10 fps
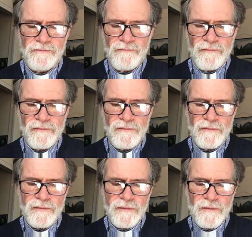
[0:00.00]

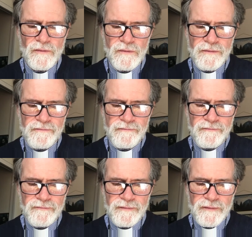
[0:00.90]

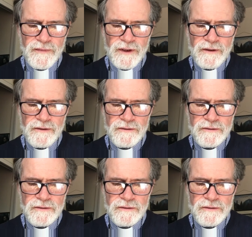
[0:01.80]
[no speech]